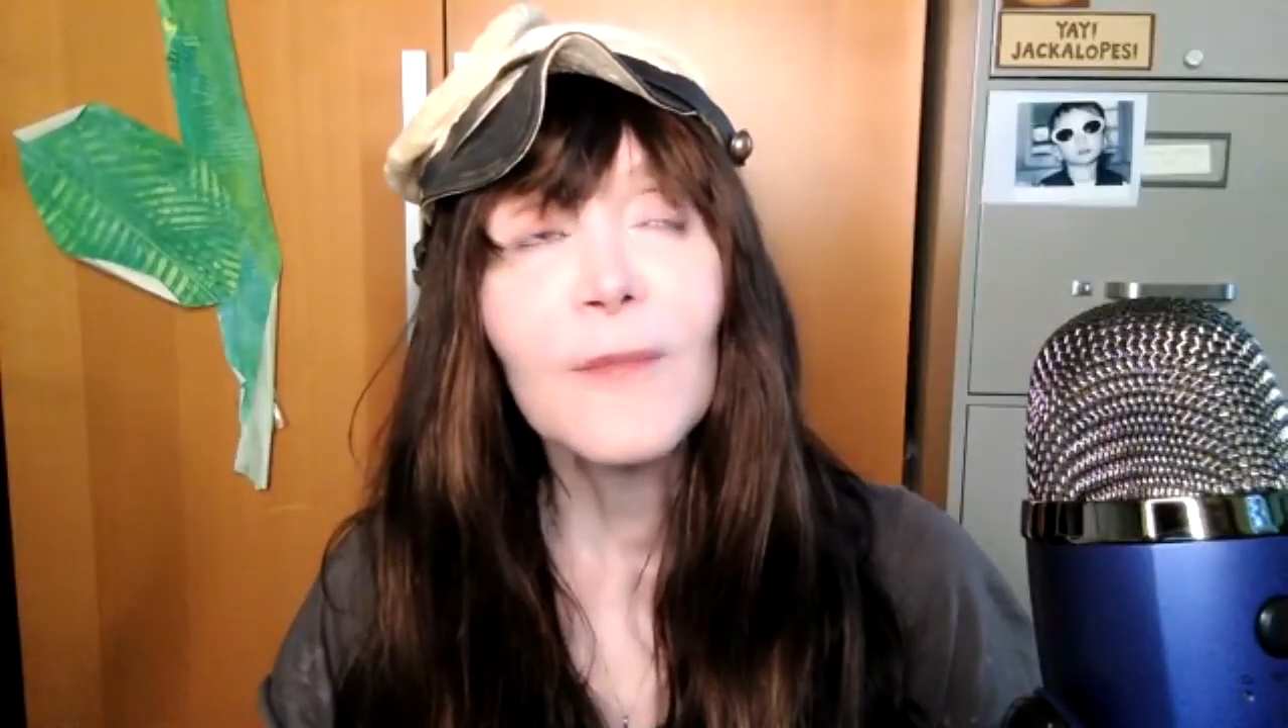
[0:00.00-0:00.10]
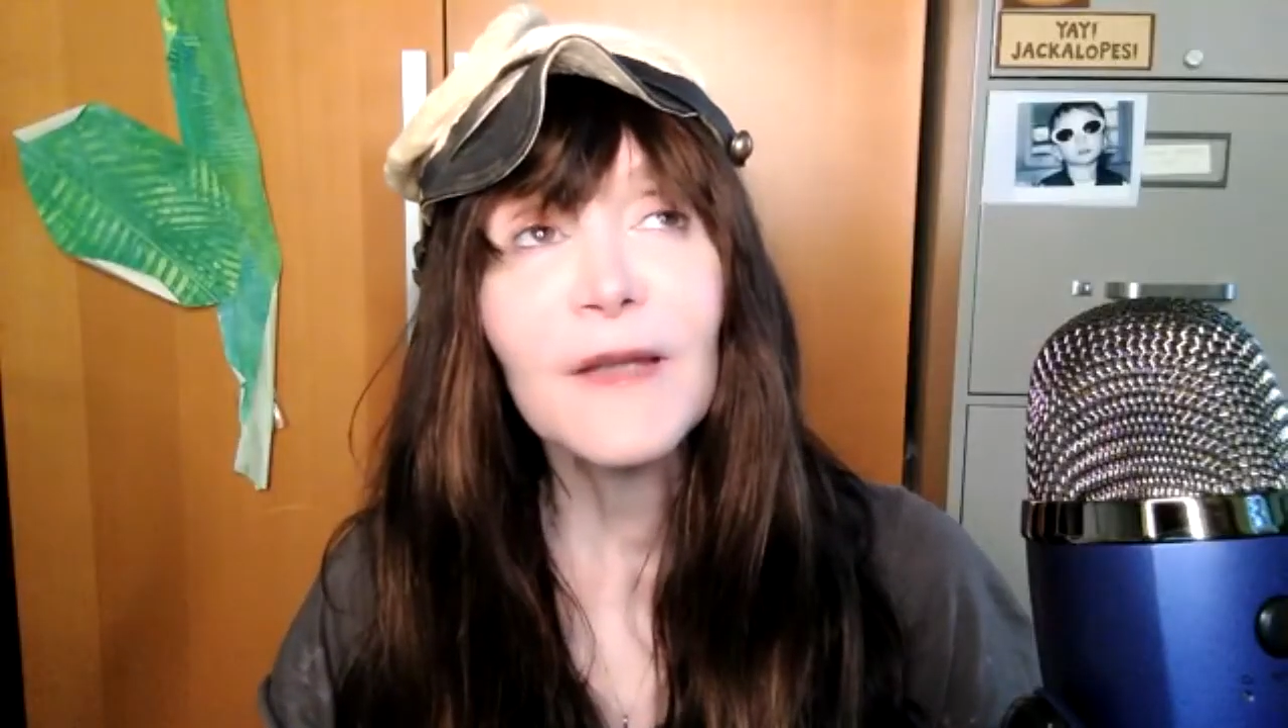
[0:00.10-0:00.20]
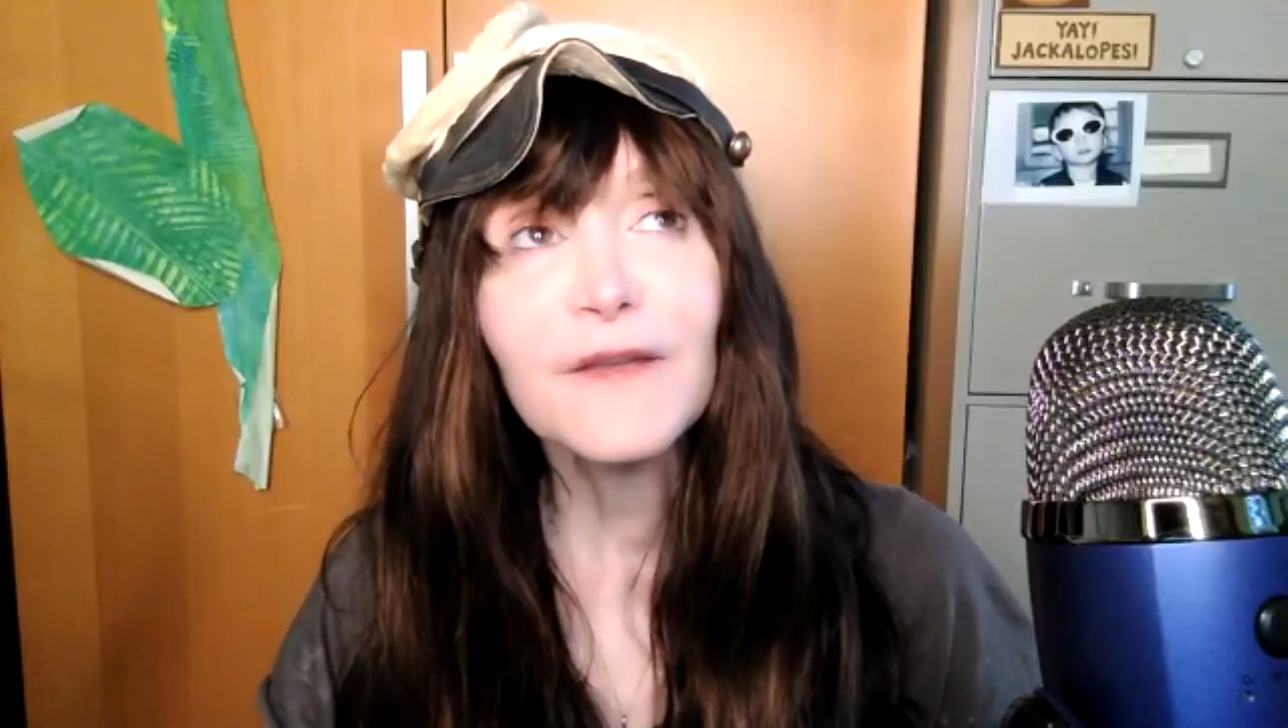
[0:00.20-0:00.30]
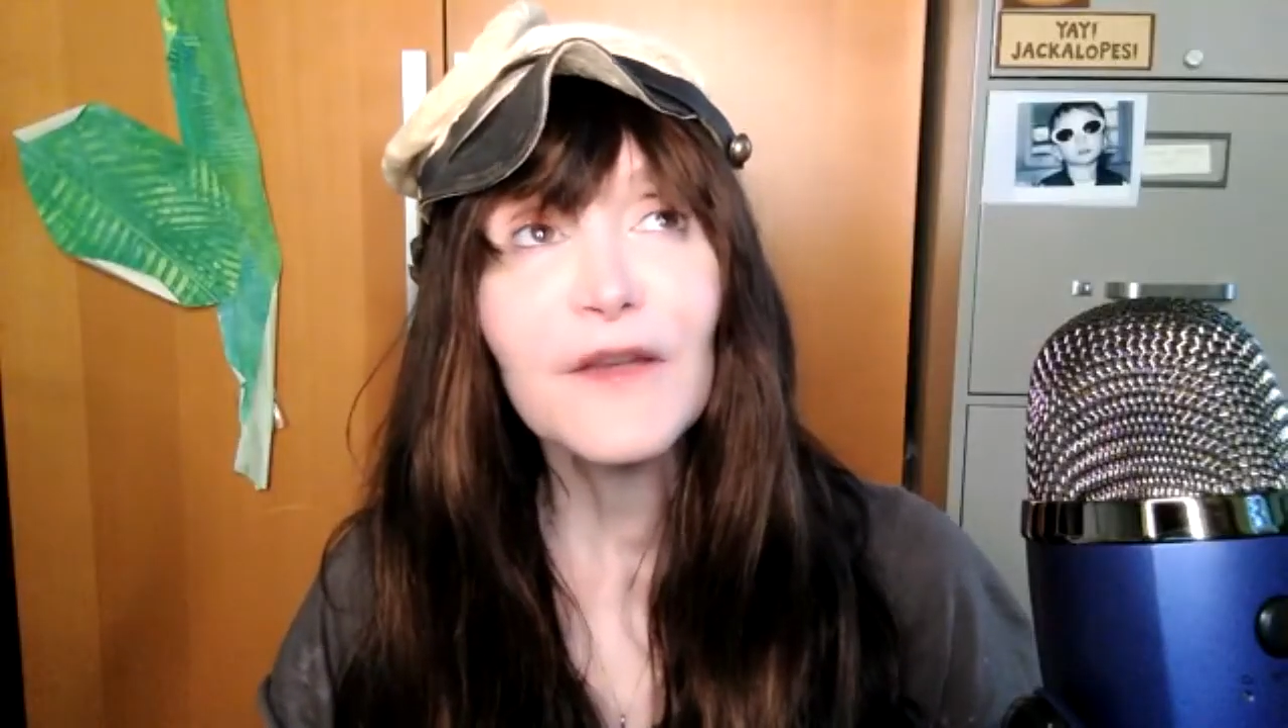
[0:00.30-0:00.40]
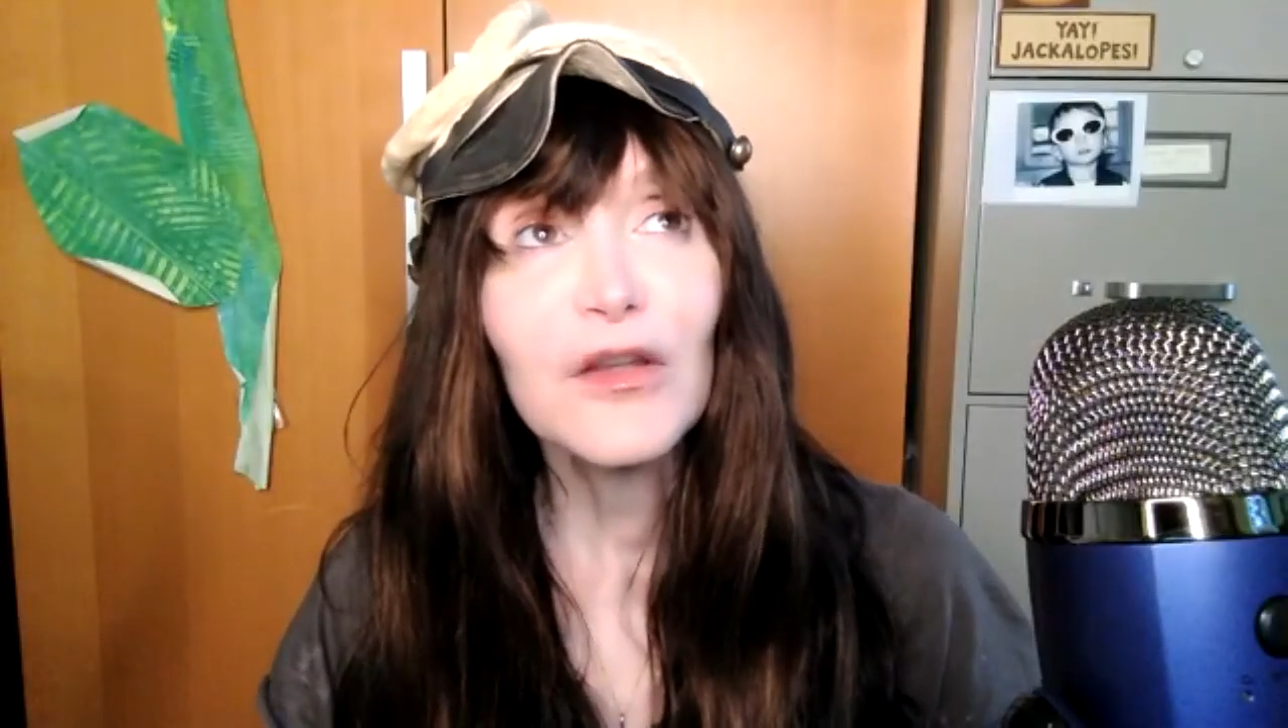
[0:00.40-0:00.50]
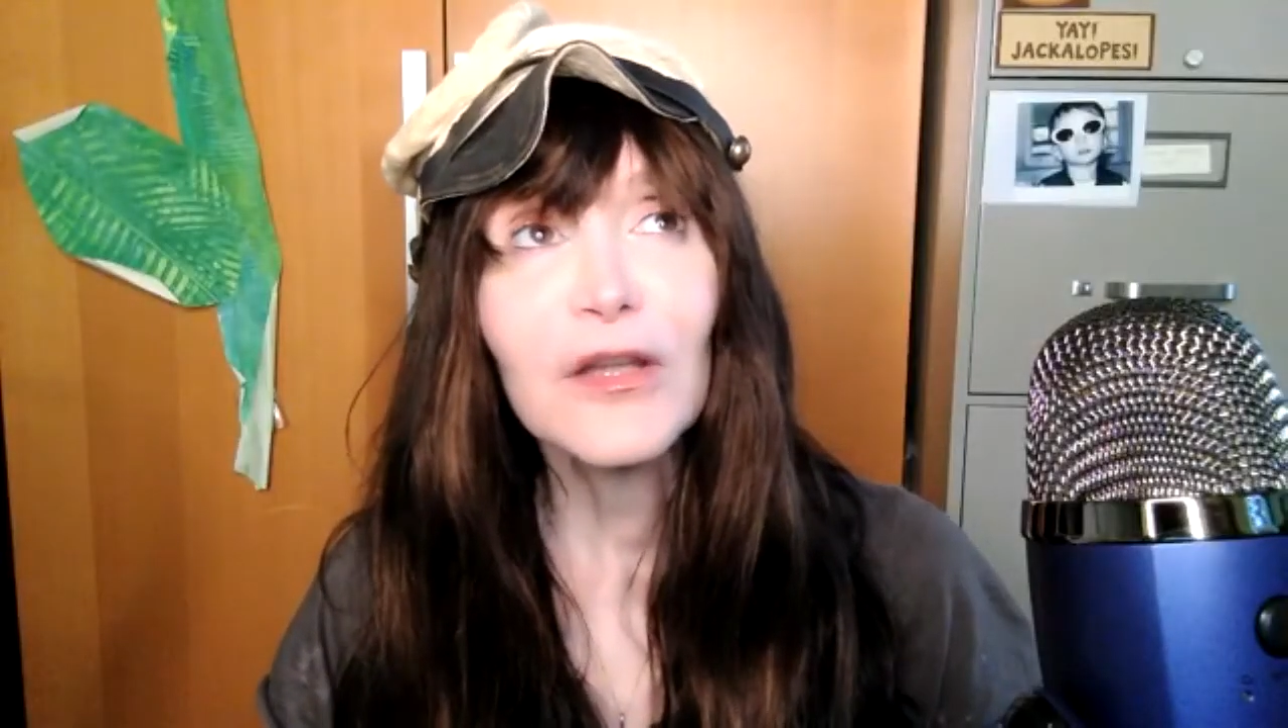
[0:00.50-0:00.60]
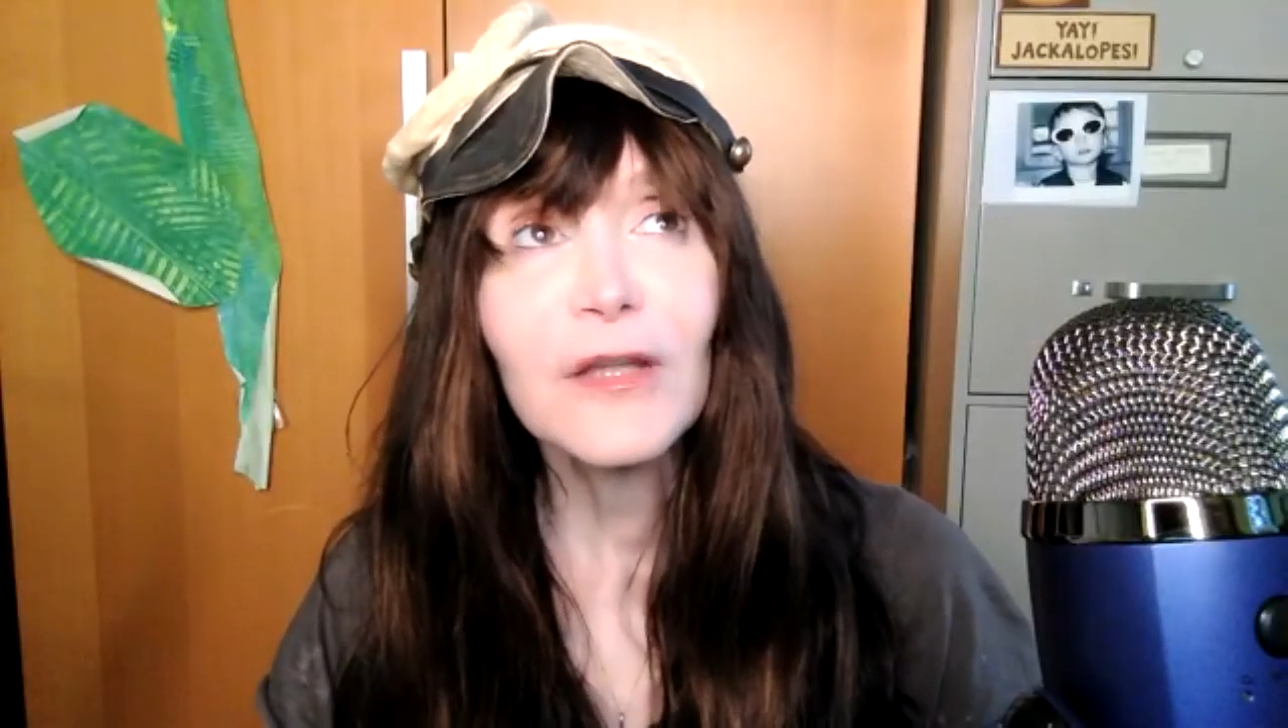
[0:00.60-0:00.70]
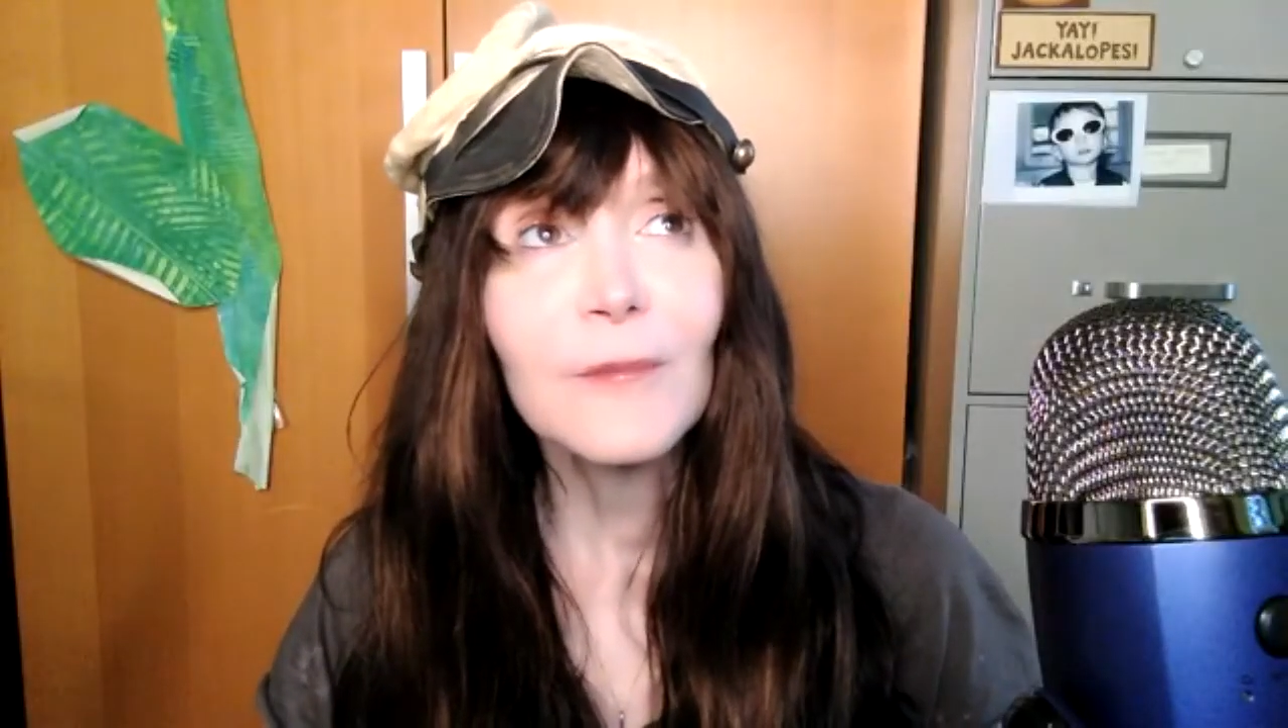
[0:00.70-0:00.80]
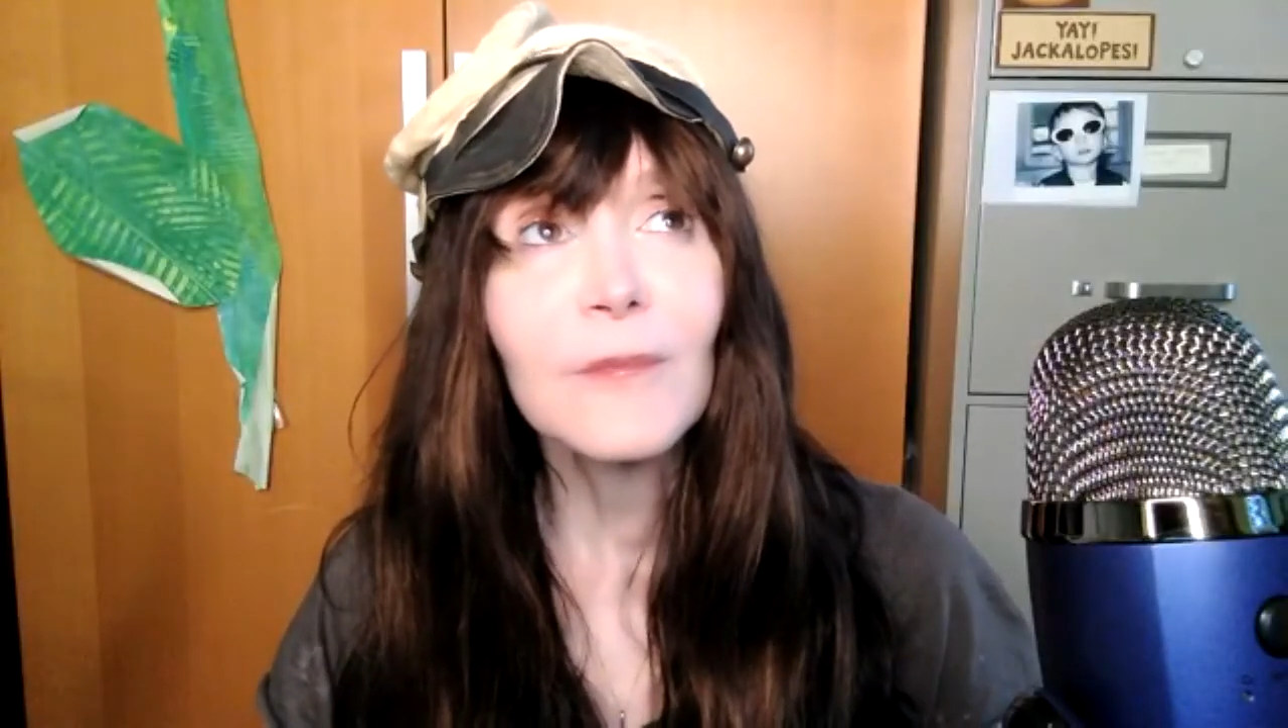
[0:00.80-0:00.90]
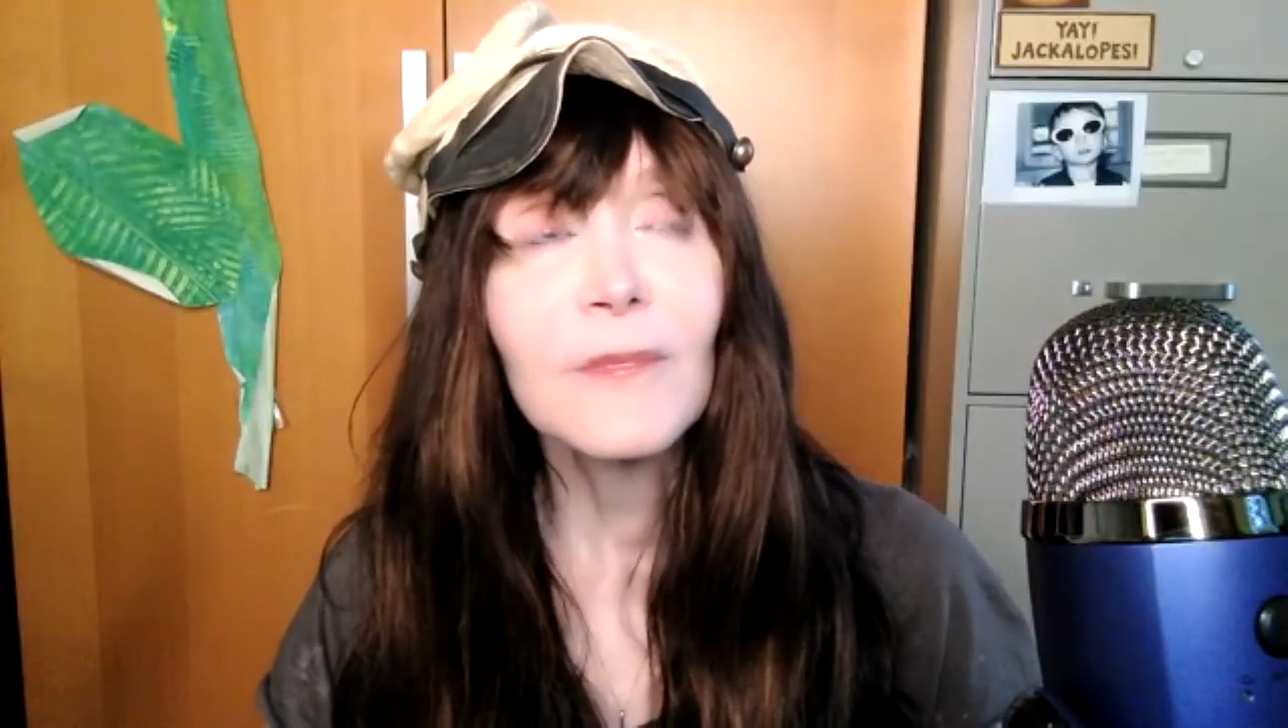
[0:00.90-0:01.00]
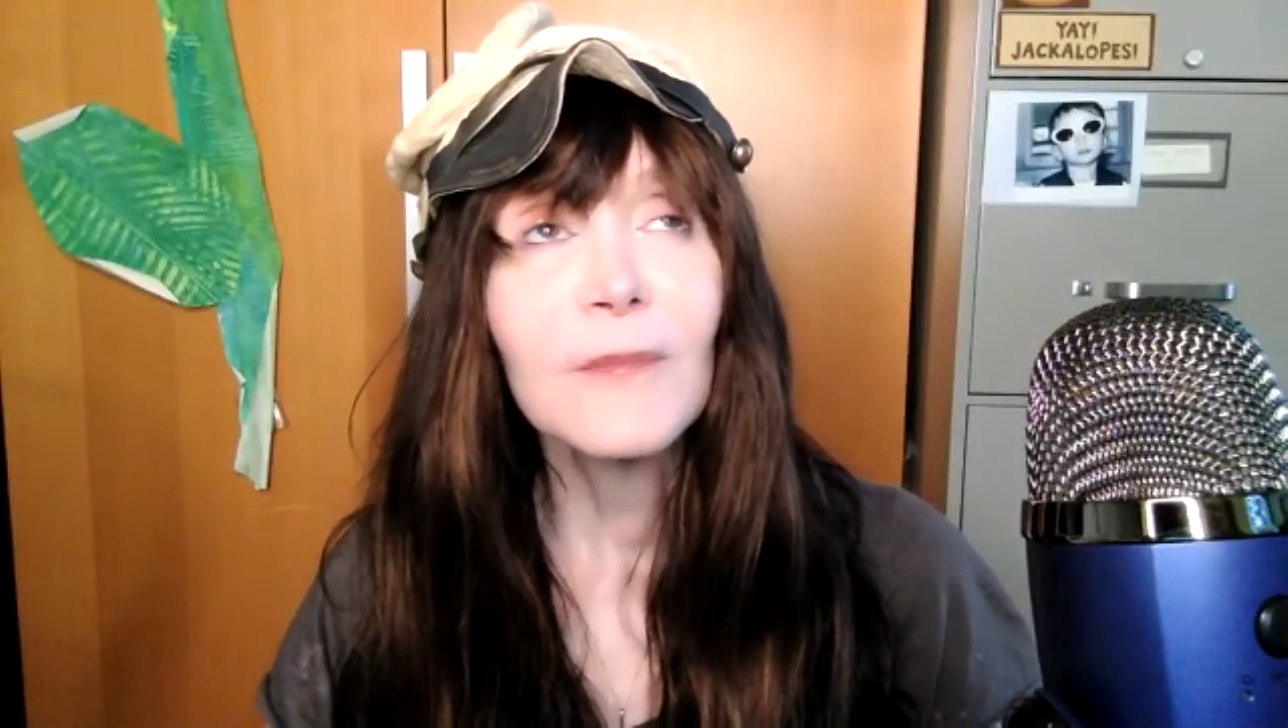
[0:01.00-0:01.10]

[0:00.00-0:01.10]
mycelium